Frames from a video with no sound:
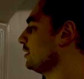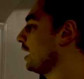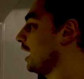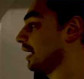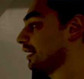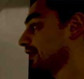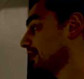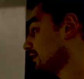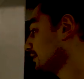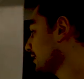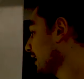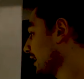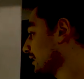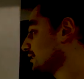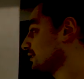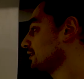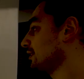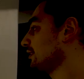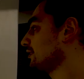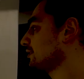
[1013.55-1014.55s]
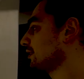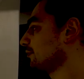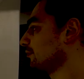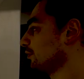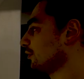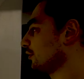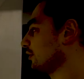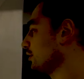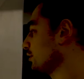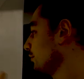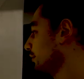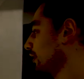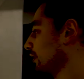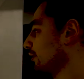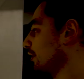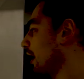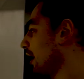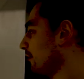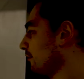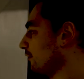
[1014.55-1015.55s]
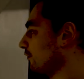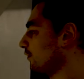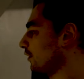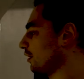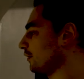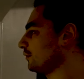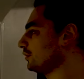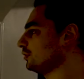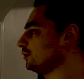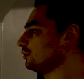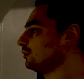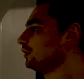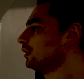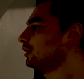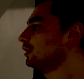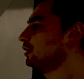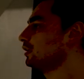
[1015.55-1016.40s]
I didn't test this. I'm literally doing it live in front of you.